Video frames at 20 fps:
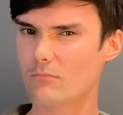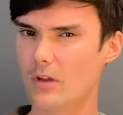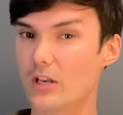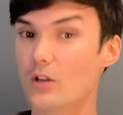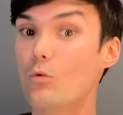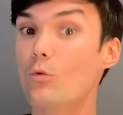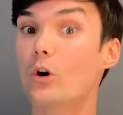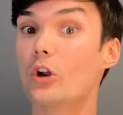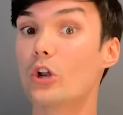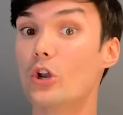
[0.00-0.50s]
and
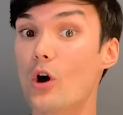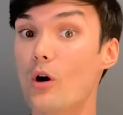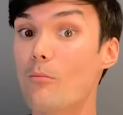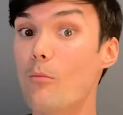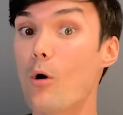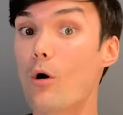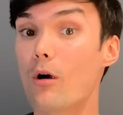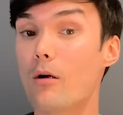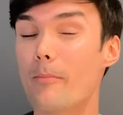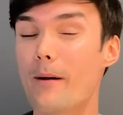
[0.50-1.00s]
you want to know
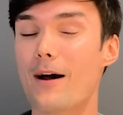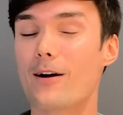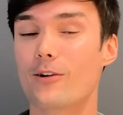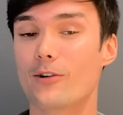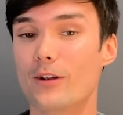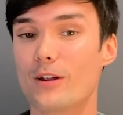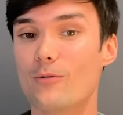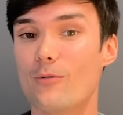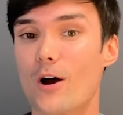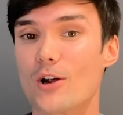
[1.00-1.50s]
more about
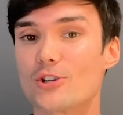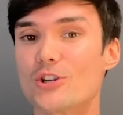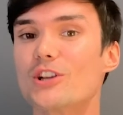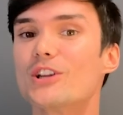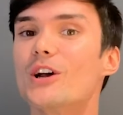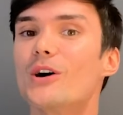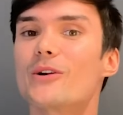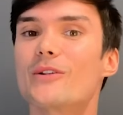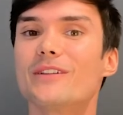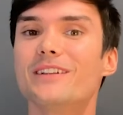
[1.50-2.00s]

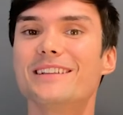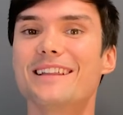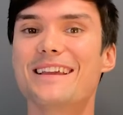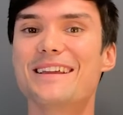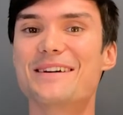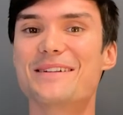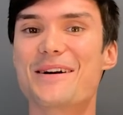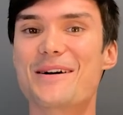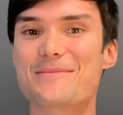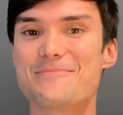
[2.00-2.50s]
greenwashing, go to the
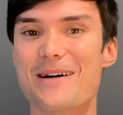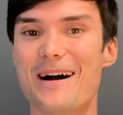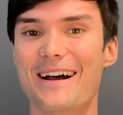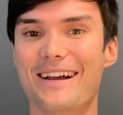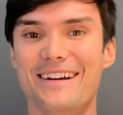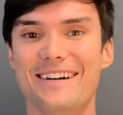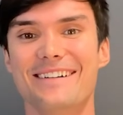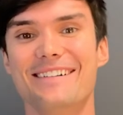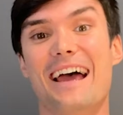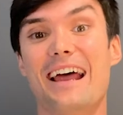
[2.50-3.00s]
link in our bio.